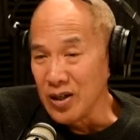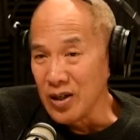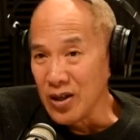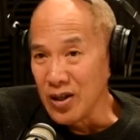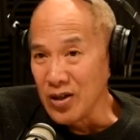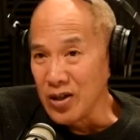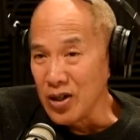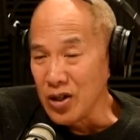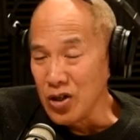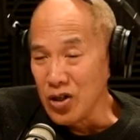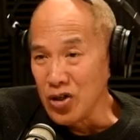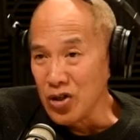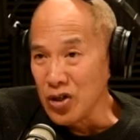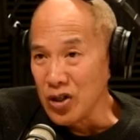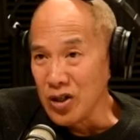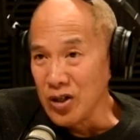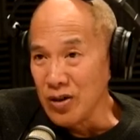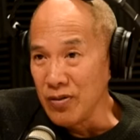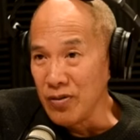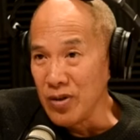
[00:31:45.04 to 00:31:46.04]
I think you
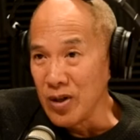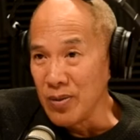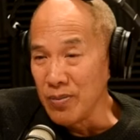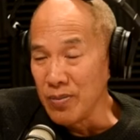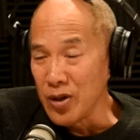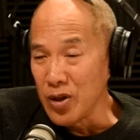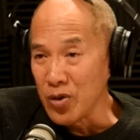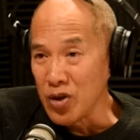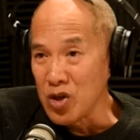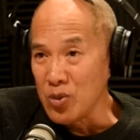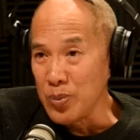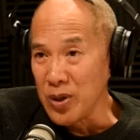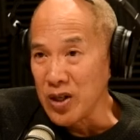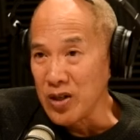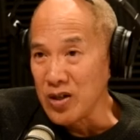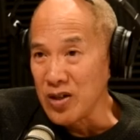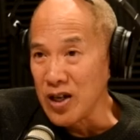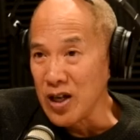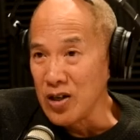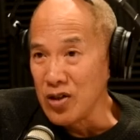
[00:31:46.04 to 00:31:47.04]
should give them the
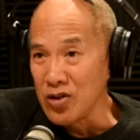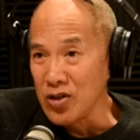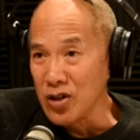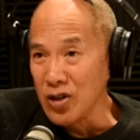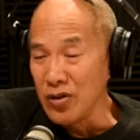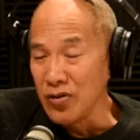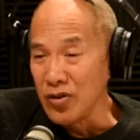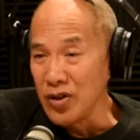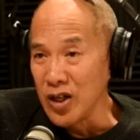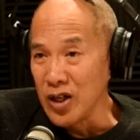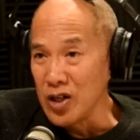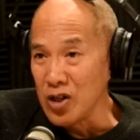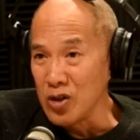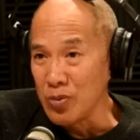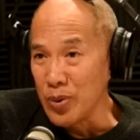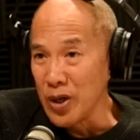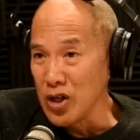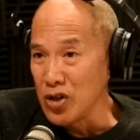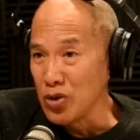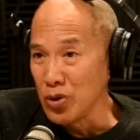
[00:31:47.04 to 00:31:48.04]
respect that they deserve, and that is
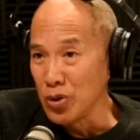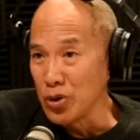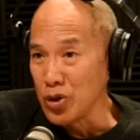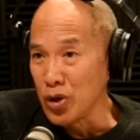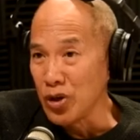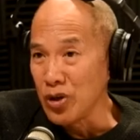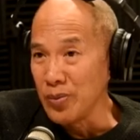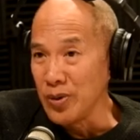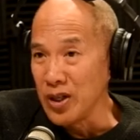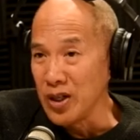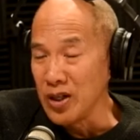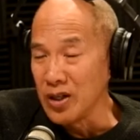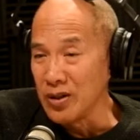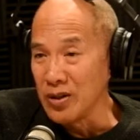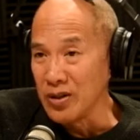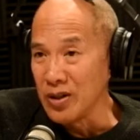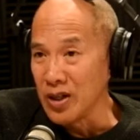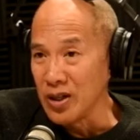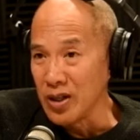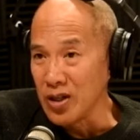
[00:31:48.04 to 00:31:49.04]
patient autonomy,
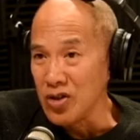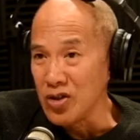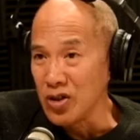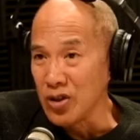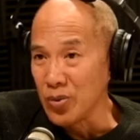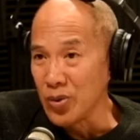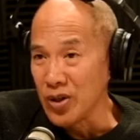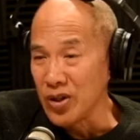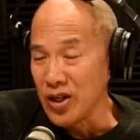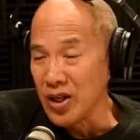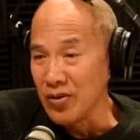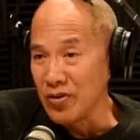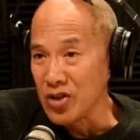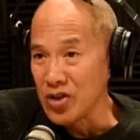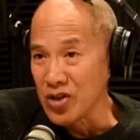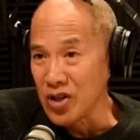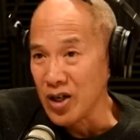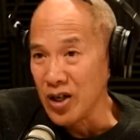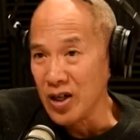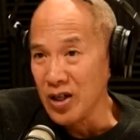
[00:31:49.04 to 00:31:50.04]
and, and listen to what they have to
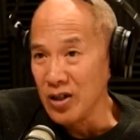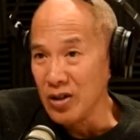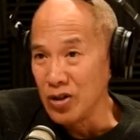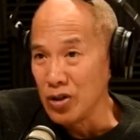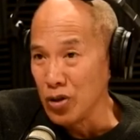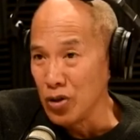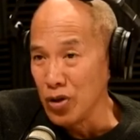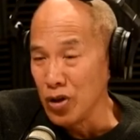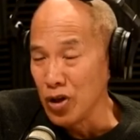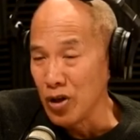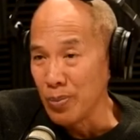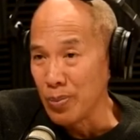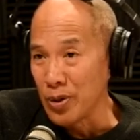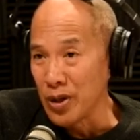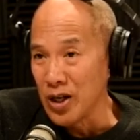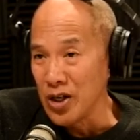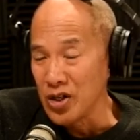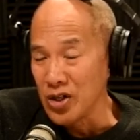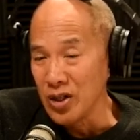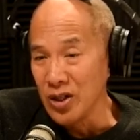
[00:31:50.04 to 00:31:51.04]
say. Do the
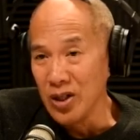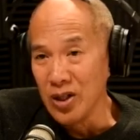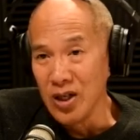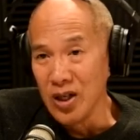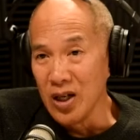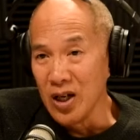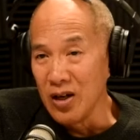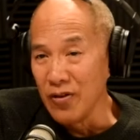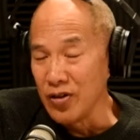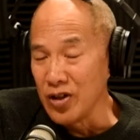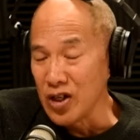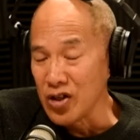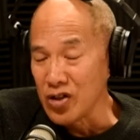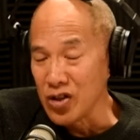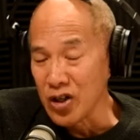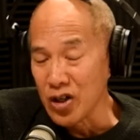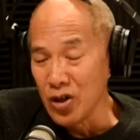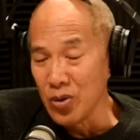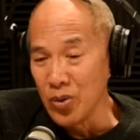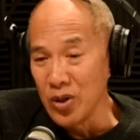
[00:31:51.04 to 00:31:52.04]
operation. If it
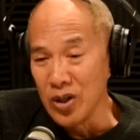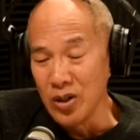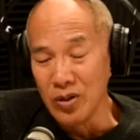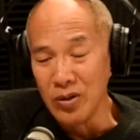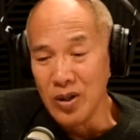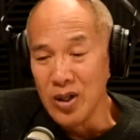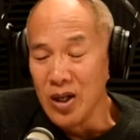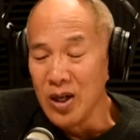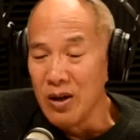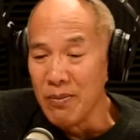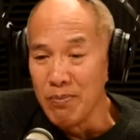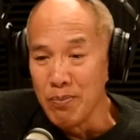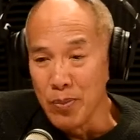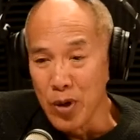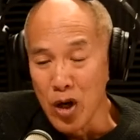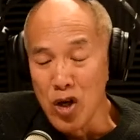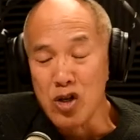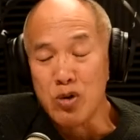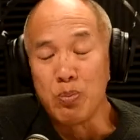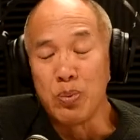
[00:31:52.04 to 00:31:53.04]
doesn't go well,
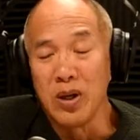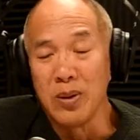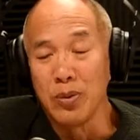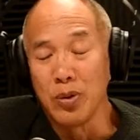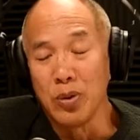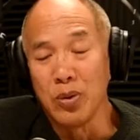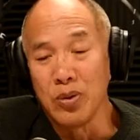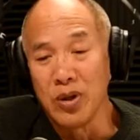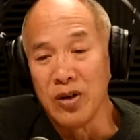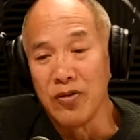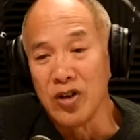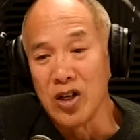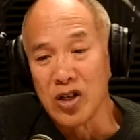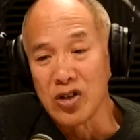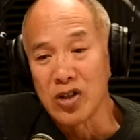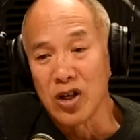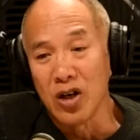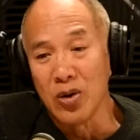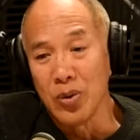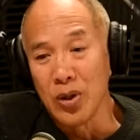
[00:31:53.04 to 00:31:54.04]
most people, if it
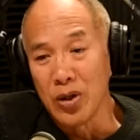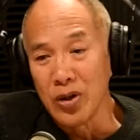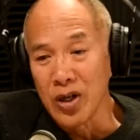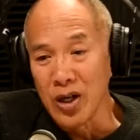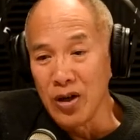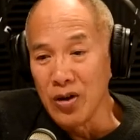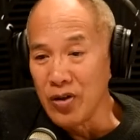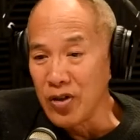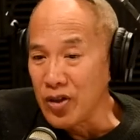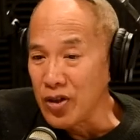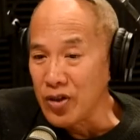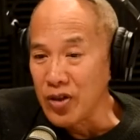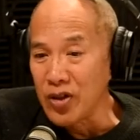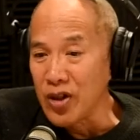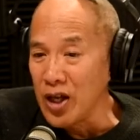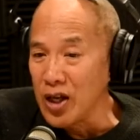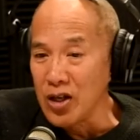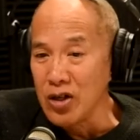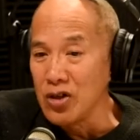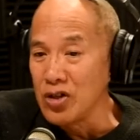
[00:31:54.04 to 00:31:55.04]
doesn't go well, go
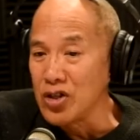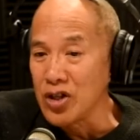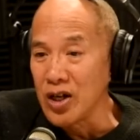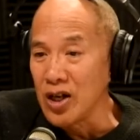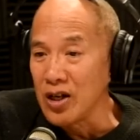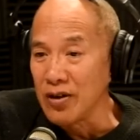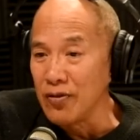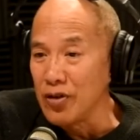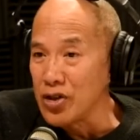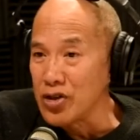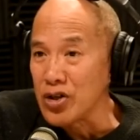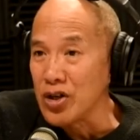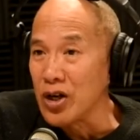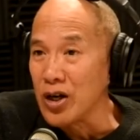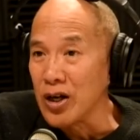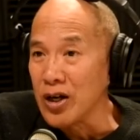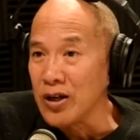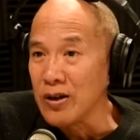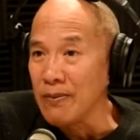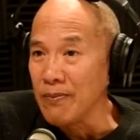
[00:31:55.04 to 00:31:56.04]
thank you, Charlie, for
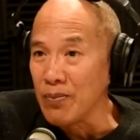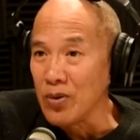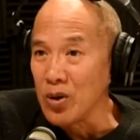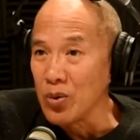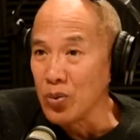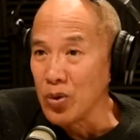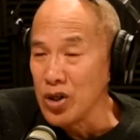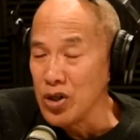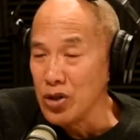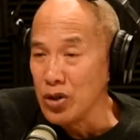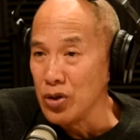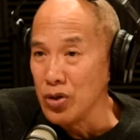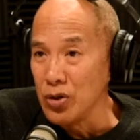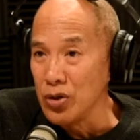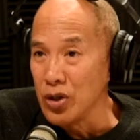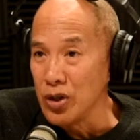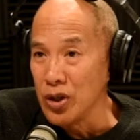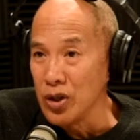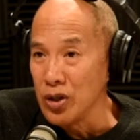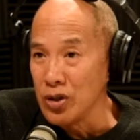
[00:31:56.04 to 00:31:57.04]
trying. We mm. knew
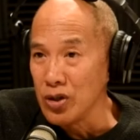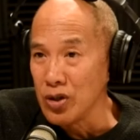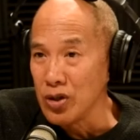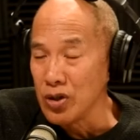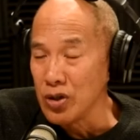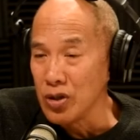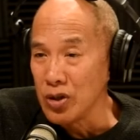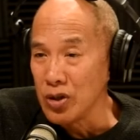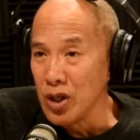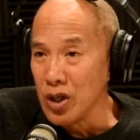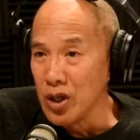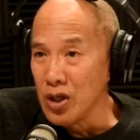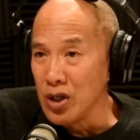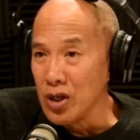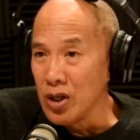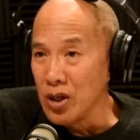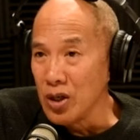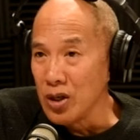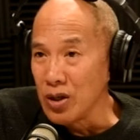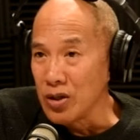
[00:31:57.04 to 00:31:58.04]
the the
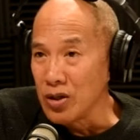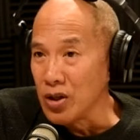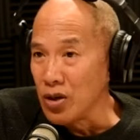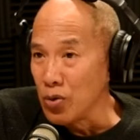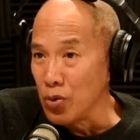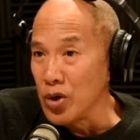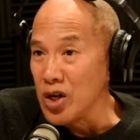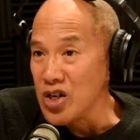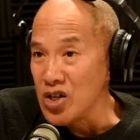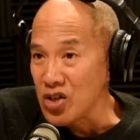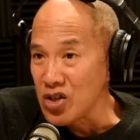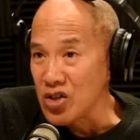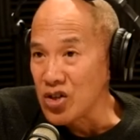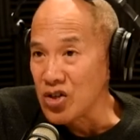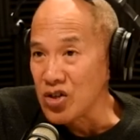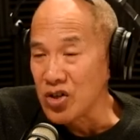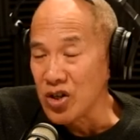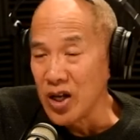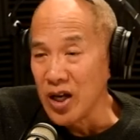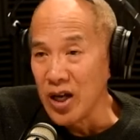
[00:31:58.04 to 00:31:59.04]
risks, the yeah.
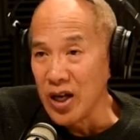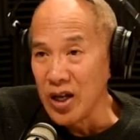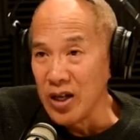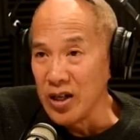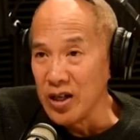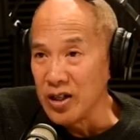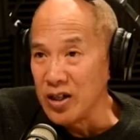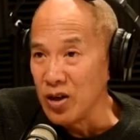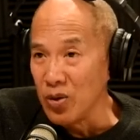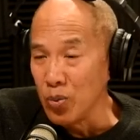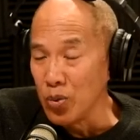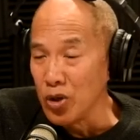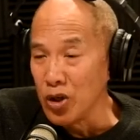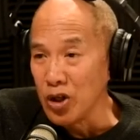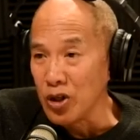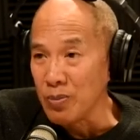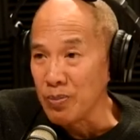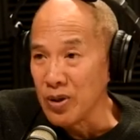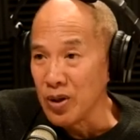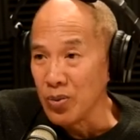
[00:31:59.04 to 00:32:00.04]
risks, and it didn't
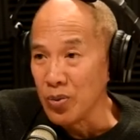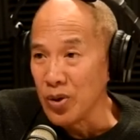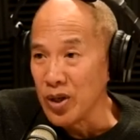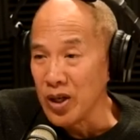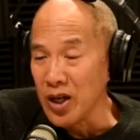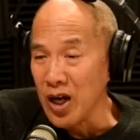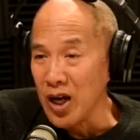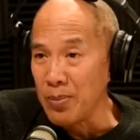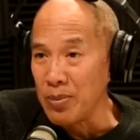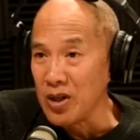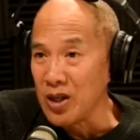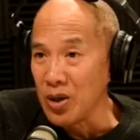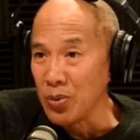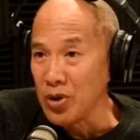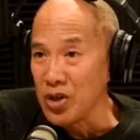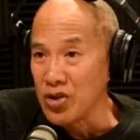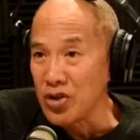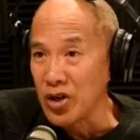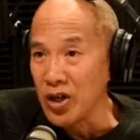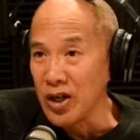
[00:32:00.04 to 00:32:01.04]
work, but we're happy that
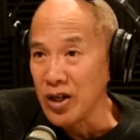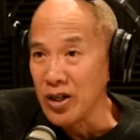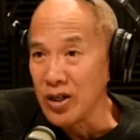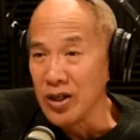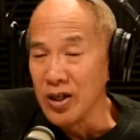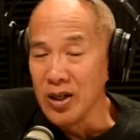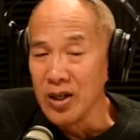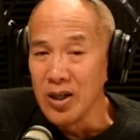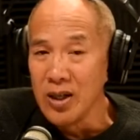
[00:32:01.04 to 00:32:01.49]
we tried it.